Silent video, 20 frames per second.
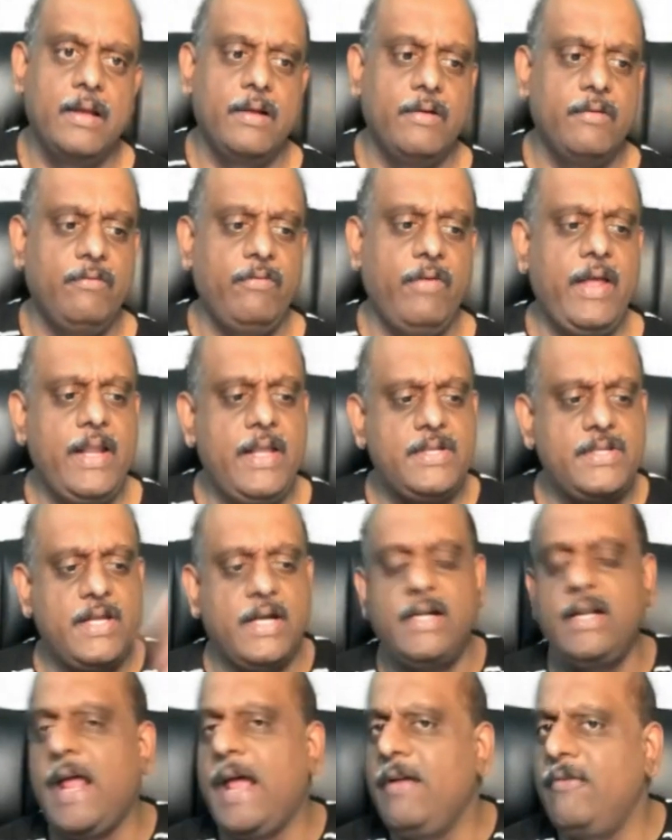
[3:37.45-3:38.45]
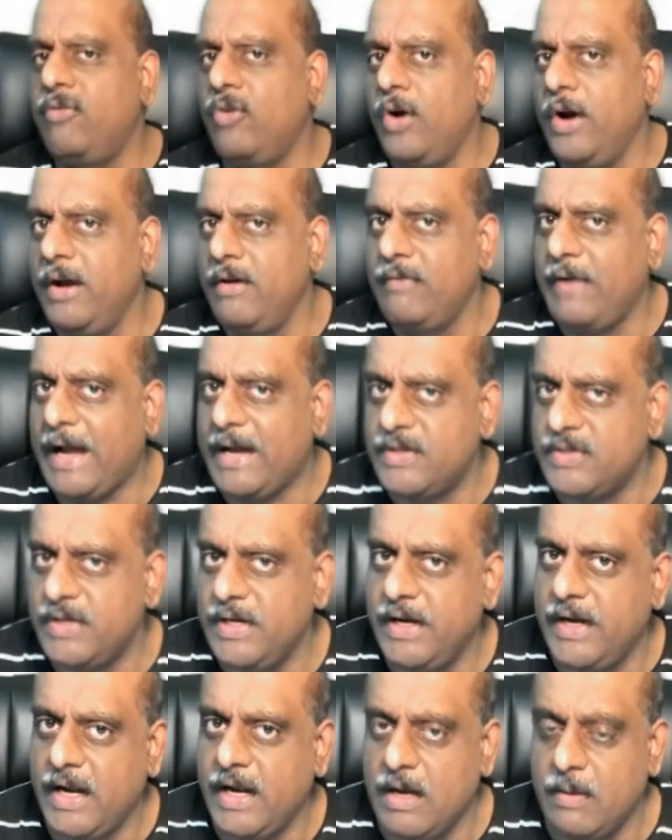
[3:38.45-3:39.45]
where is the typhoid
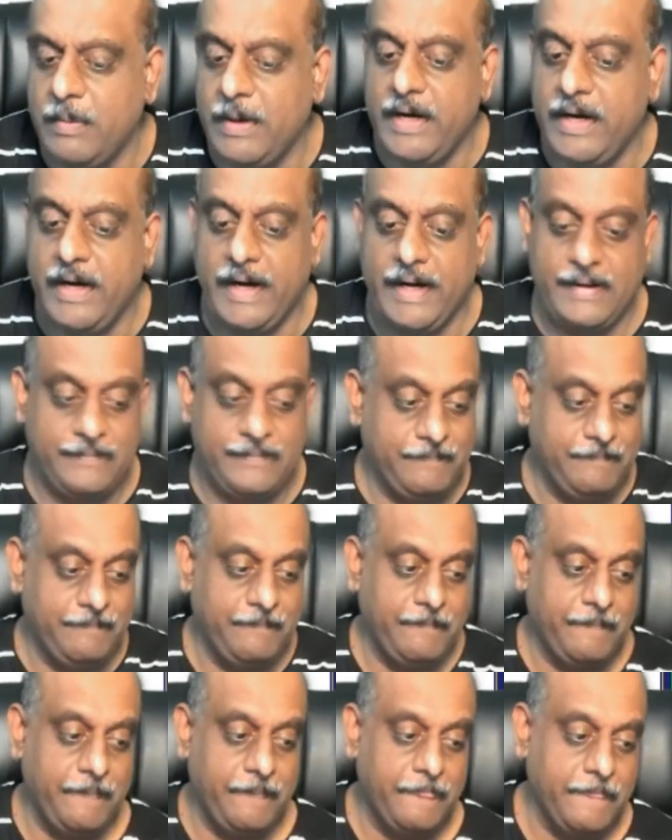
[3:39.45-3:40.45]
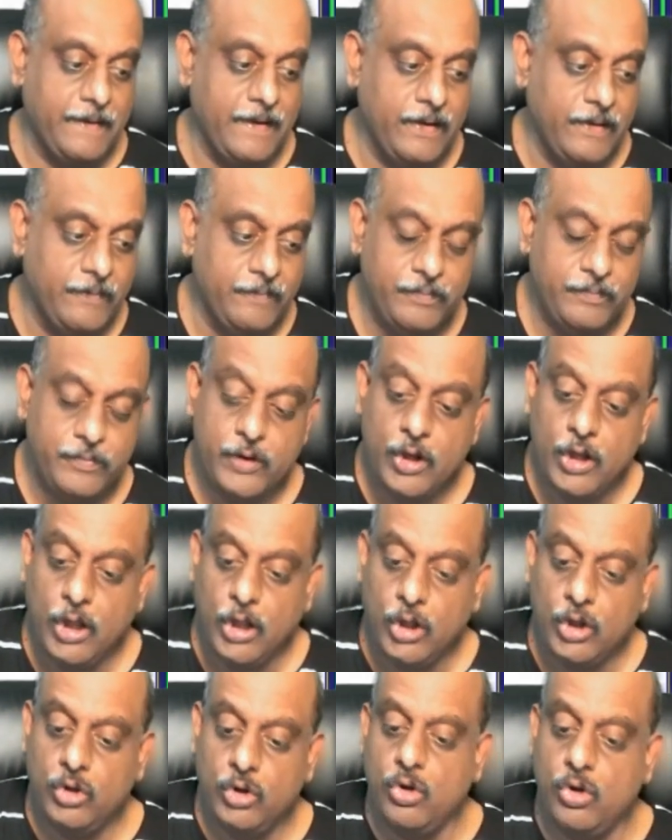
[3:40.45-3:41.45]
vaccine recommended?
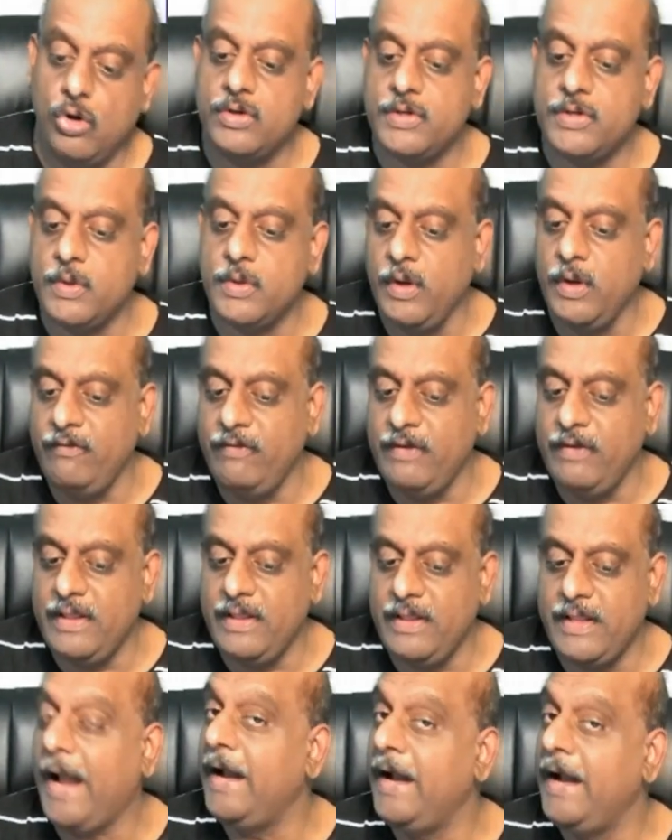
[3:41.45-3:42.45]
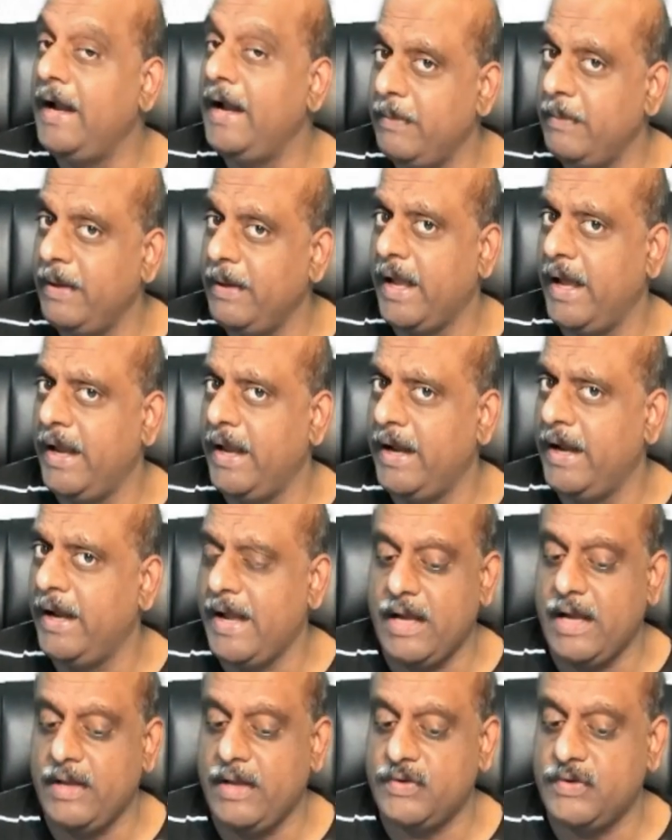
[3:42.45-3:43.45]
Those who live in the endemic
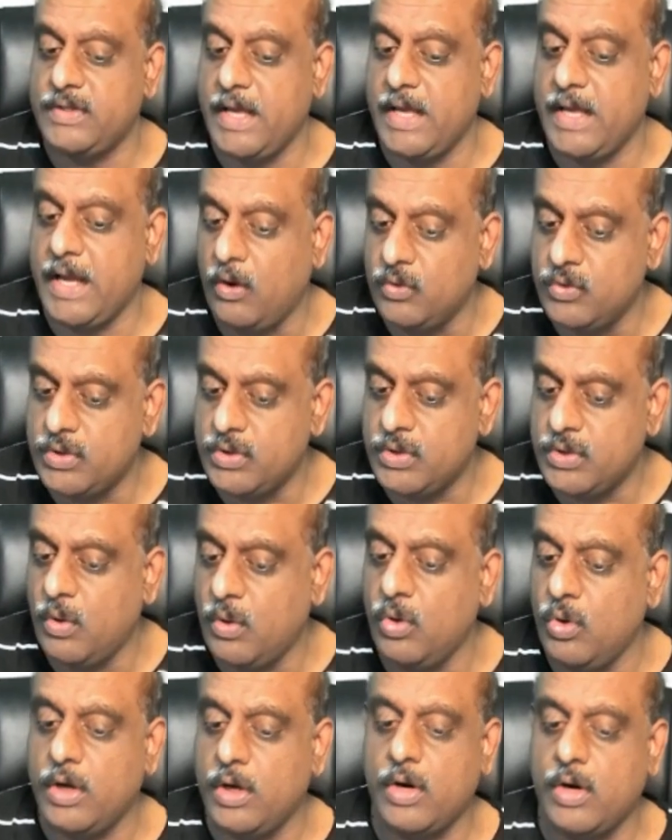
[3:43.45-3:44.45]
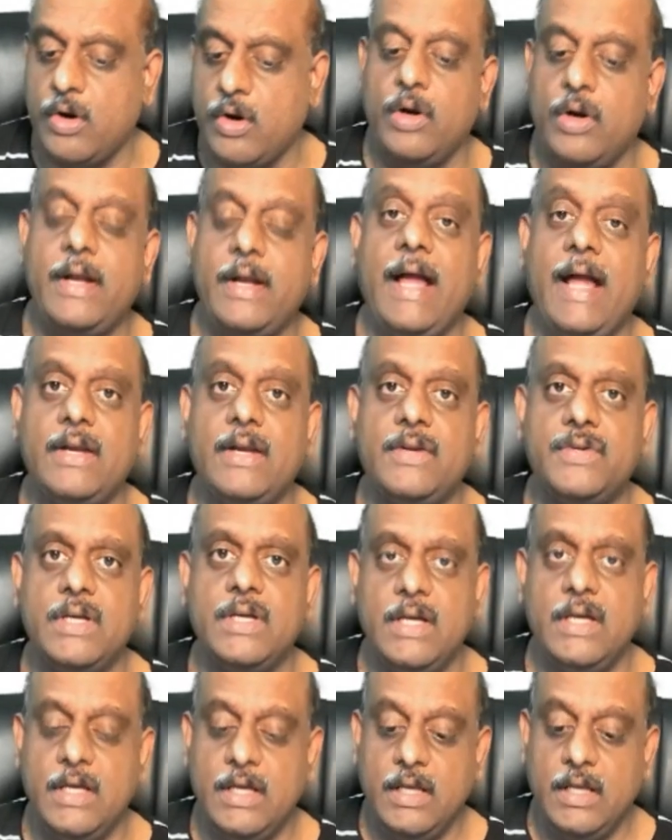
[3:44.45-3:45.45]
areas, the household contacts,
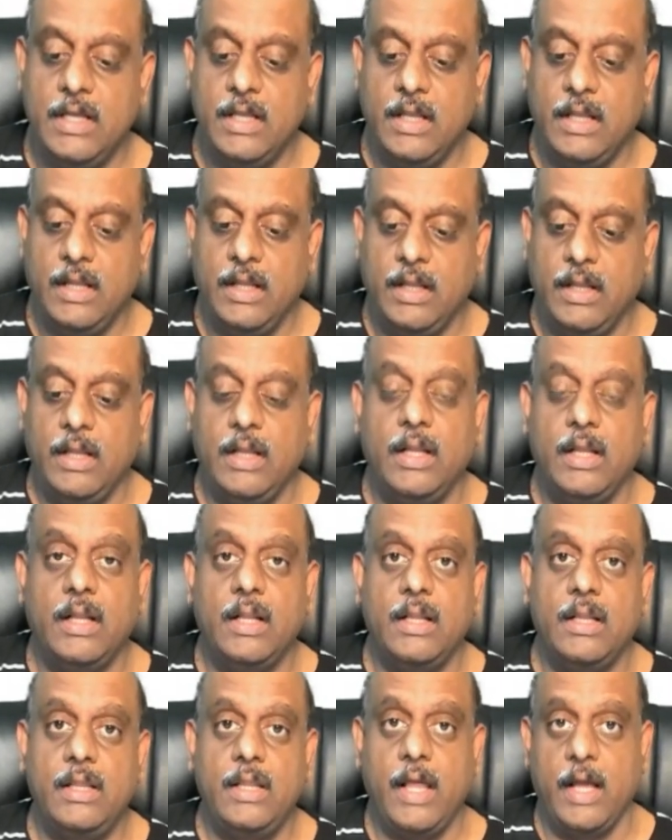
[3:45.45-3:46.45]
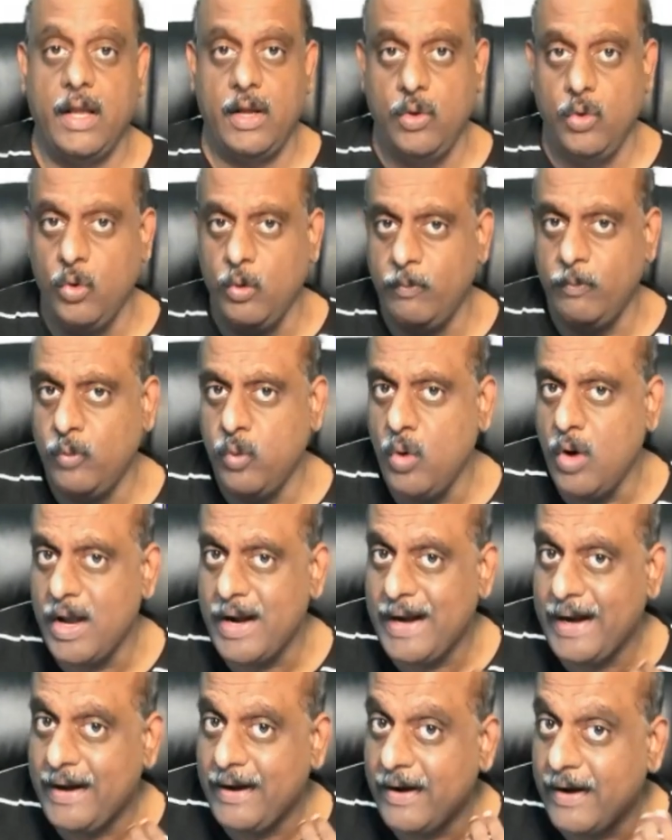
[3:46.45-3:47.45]
the group who
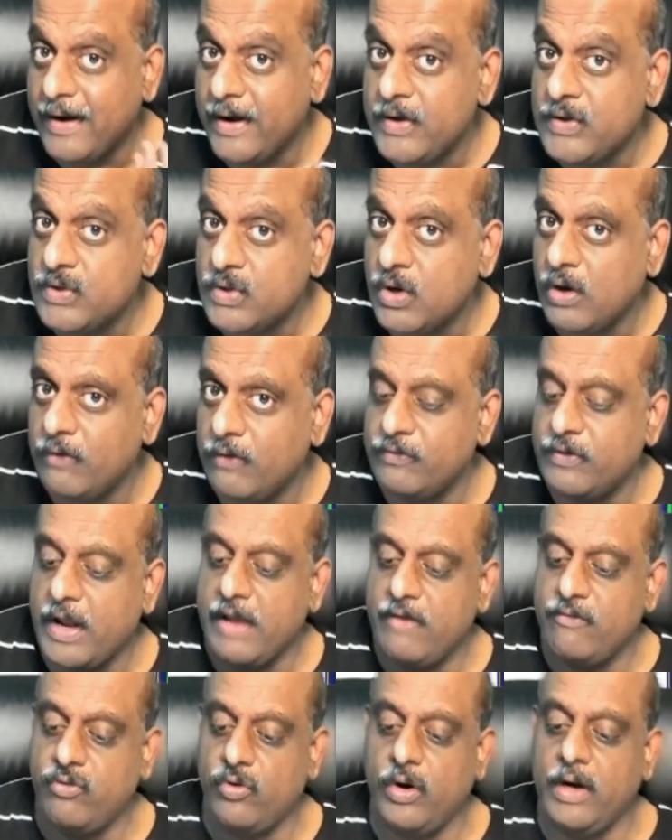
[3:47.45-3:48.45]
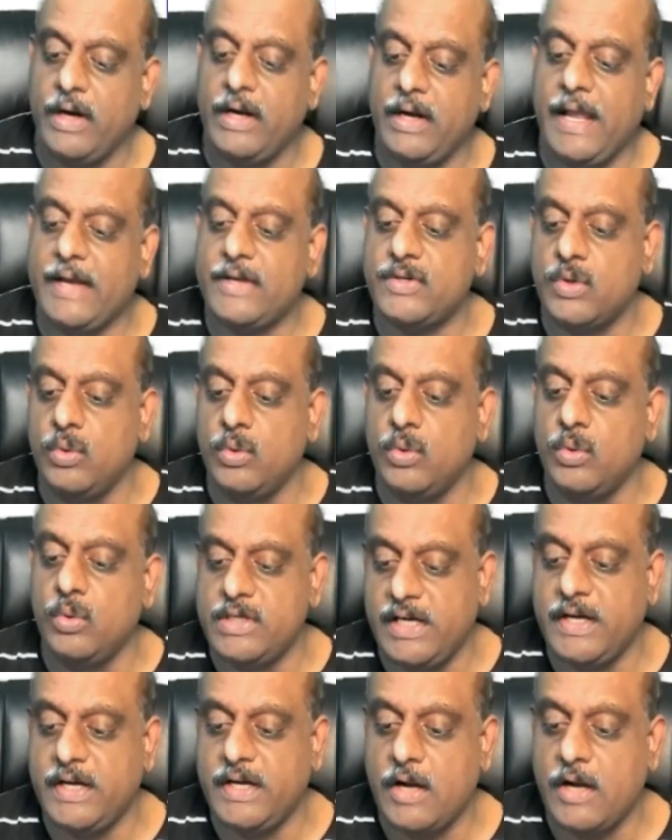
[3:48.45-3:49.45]
are at risk of typhoid, like school
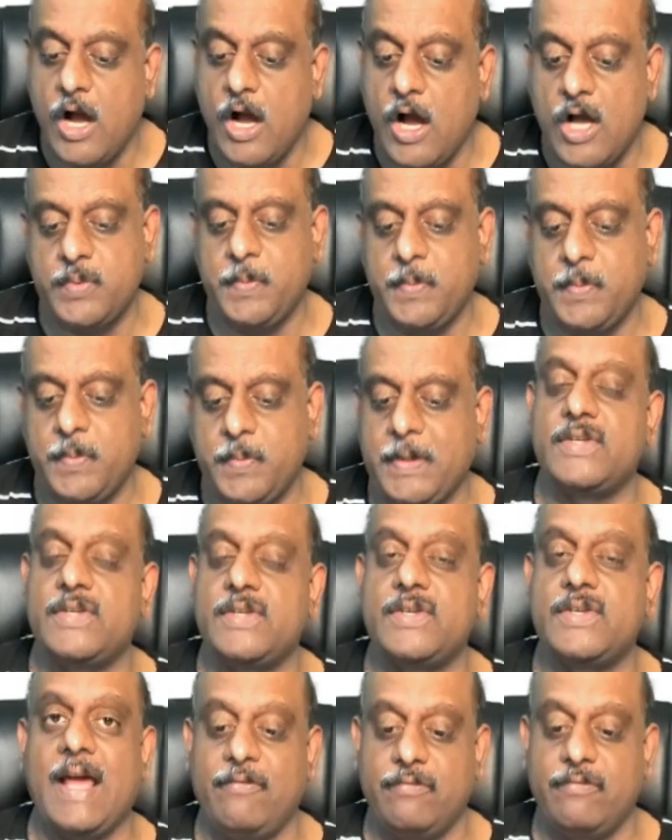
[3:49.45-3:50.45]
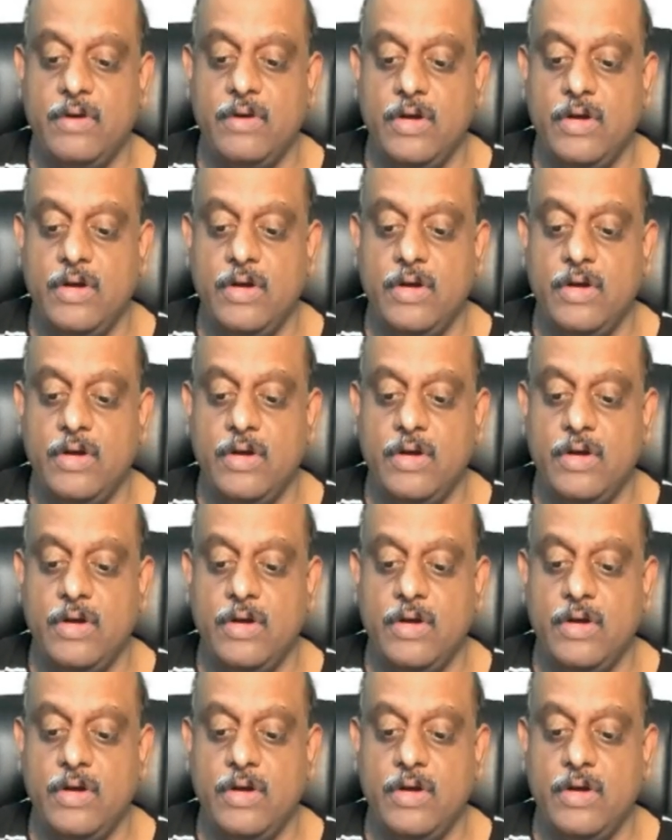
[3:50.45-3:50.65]
children, hospital staff,